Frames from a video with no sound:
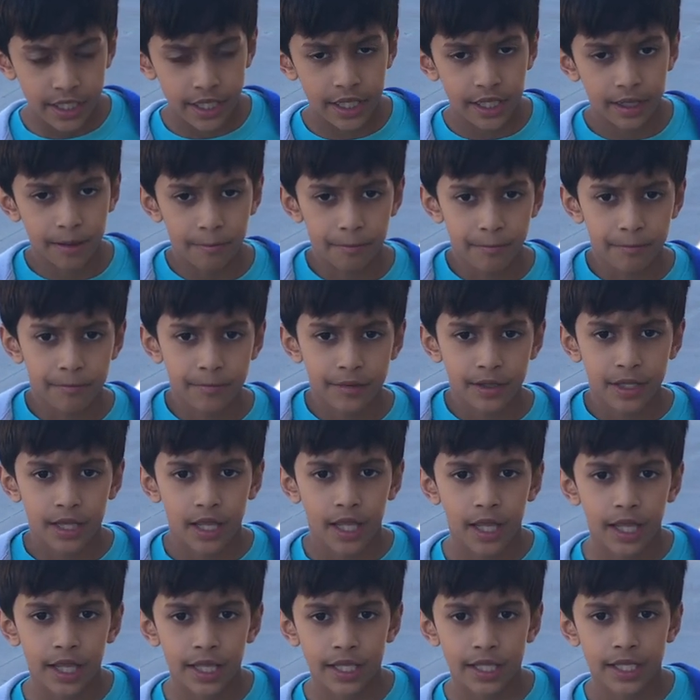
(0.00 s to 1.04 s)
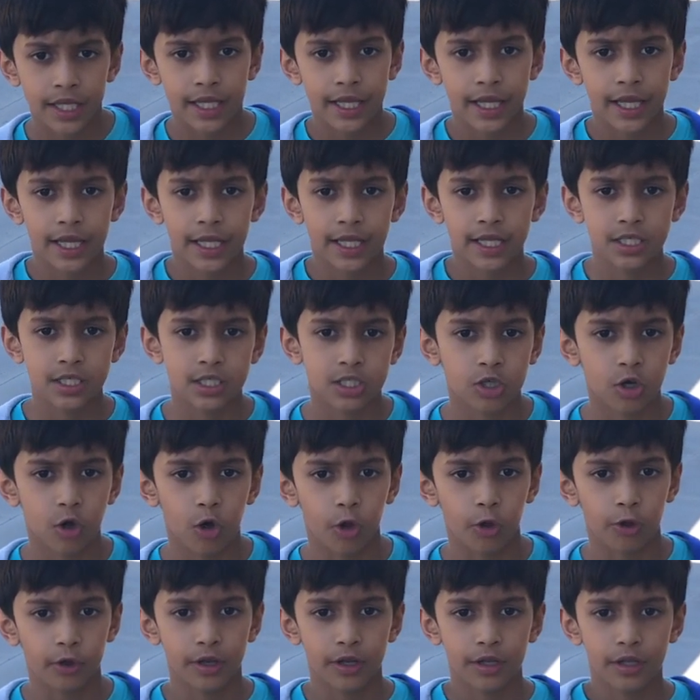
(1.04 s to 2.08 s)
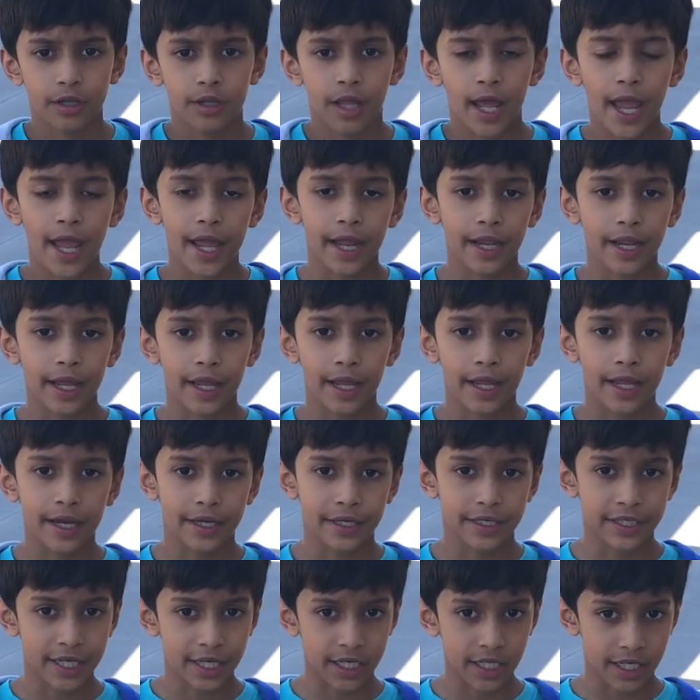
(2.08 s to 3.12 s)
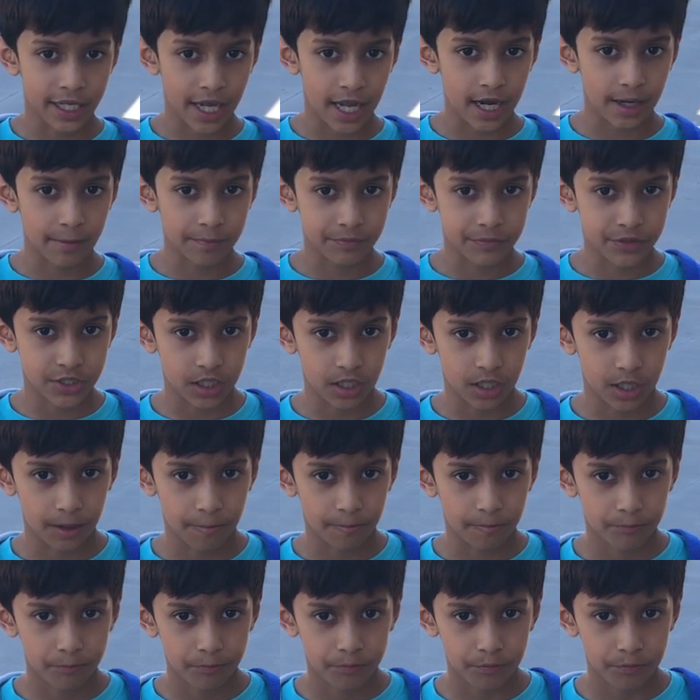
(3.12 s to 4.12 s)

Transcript: it is called, and can get up to